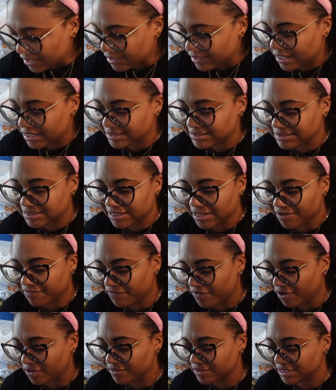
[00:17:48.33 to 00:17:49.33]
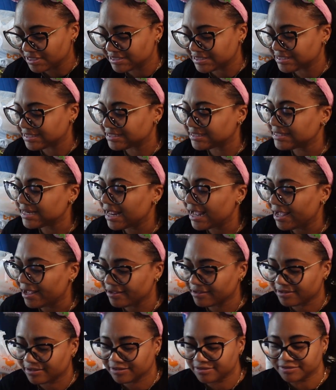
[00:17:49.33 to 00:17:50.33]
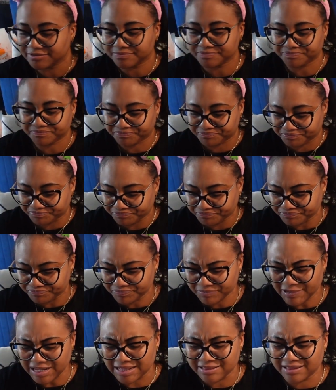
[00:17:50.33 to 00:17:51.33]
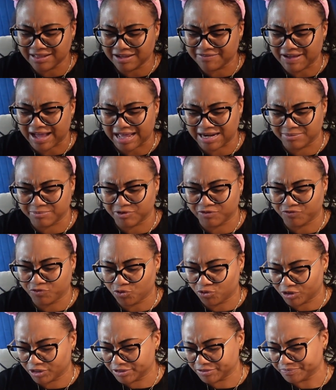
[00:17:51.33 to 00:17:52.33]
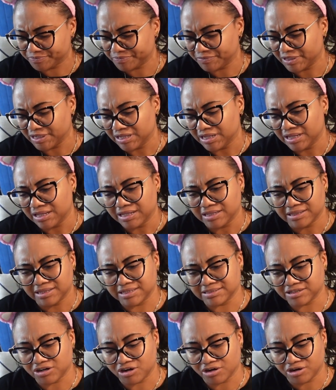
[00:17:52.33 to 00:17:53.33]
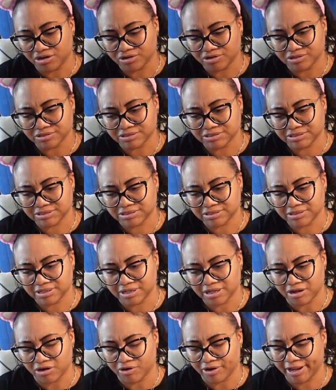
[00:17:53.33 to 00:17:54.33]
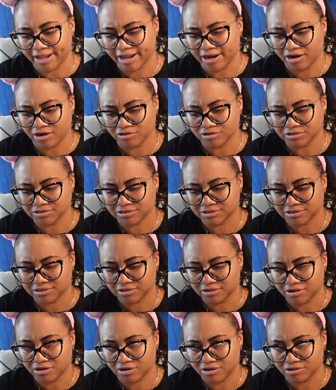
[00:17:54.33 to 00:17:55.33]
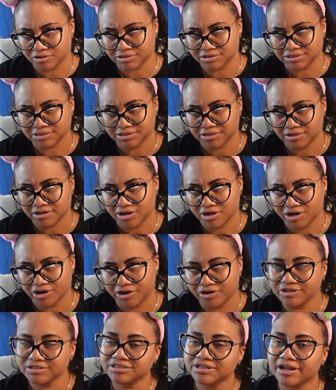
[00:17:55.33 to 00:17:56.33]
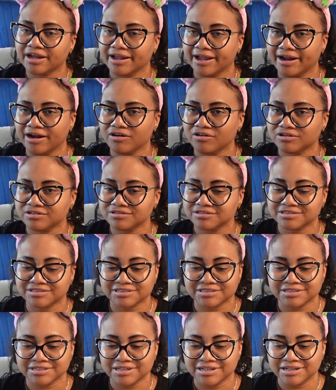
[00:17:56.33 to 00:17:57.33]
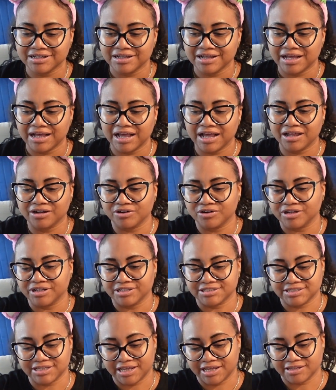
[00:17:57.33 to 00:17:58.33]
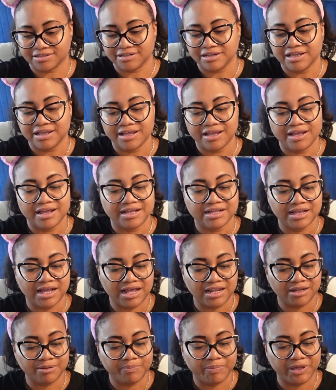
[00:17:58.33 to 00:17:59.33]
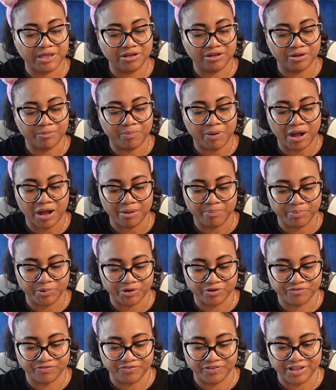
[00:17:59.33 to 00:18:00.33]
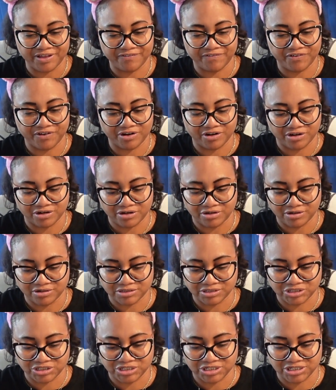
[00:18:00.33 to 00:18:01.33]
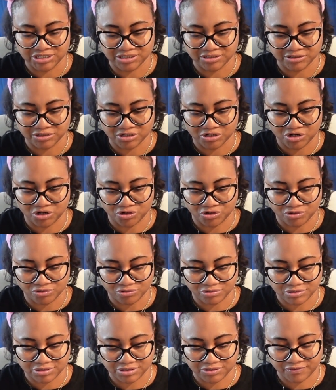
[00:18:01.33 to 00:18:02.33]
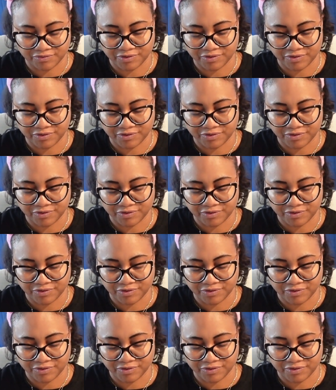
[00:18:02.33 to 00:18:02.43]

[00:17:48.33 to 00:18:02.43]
Next thing I found this snack. I think I've had it before. This Herr's or hairs. Herr's? Herr's or hairs? I don't know you say Jalapeno popper flavored cheese curls,